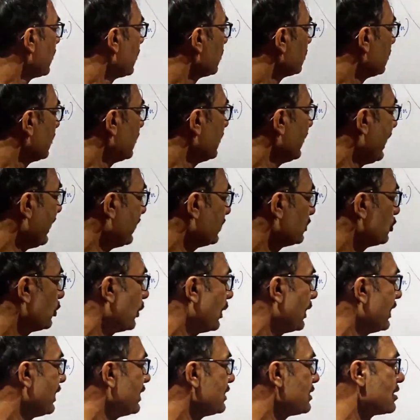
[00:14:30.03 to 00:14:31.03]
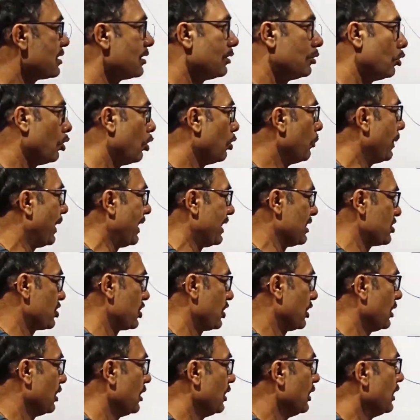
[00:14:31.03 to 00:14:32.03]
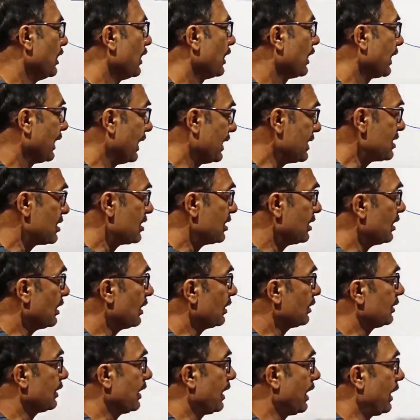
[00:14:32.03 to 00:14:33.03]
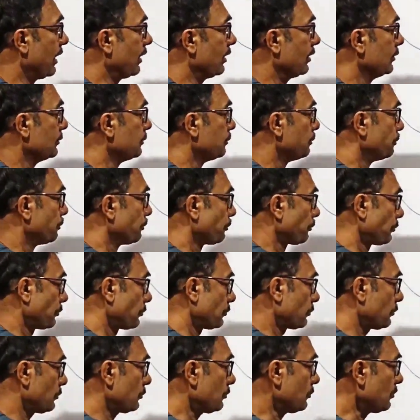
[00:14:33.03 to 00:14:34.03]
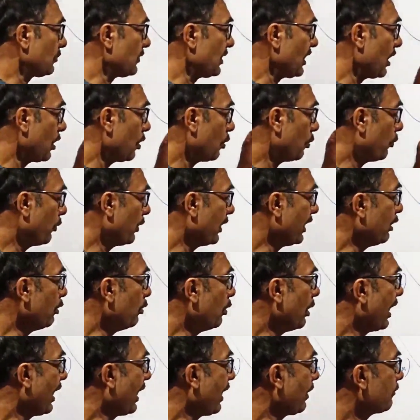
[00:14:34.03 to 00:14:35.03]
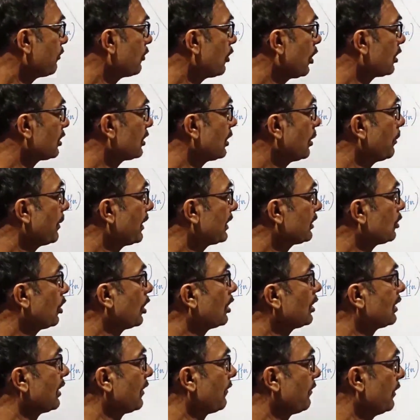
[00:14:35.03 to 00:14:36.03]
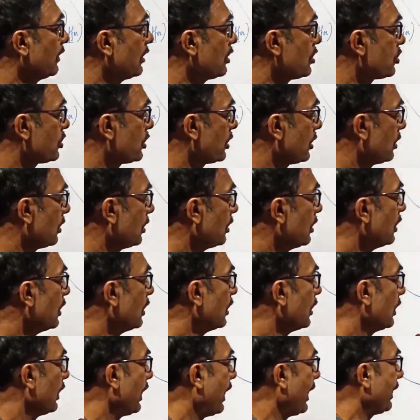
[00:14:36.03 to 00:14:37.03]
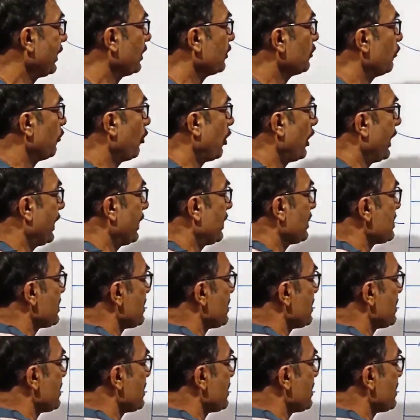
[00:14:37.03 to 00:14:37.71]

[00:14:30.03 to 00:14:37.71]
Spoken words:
The next one is no match. Consider that you have got a method definition like void